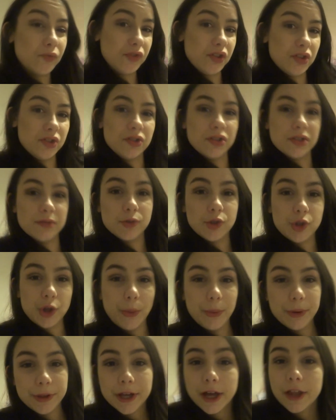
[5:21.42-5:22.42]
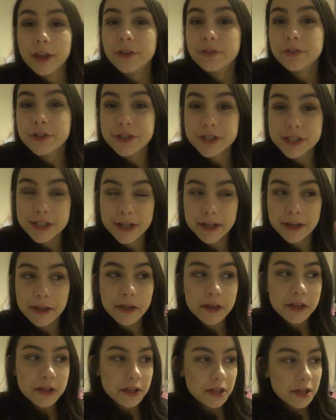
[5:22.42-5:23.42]
I've just got some shopping there that I've done
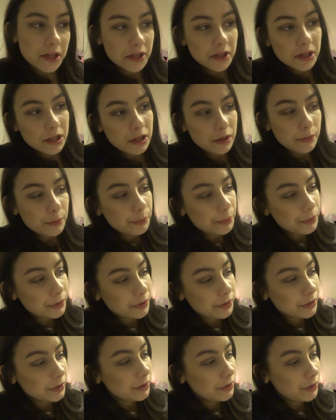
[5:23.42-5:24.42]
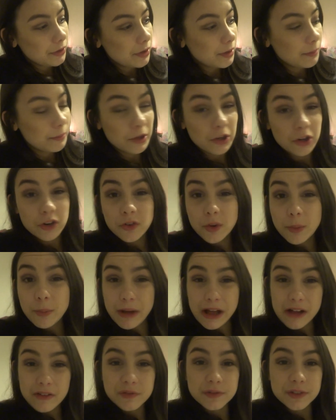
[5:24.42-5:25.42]
today. But I'm going to go for a
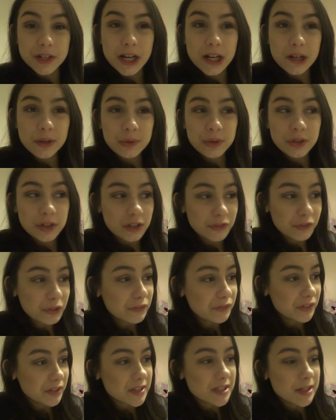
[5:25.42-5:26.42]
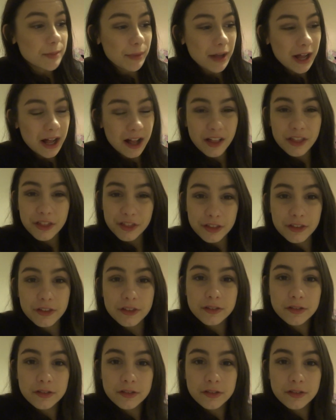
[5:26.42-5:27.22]
bath now. I really fancy a bath.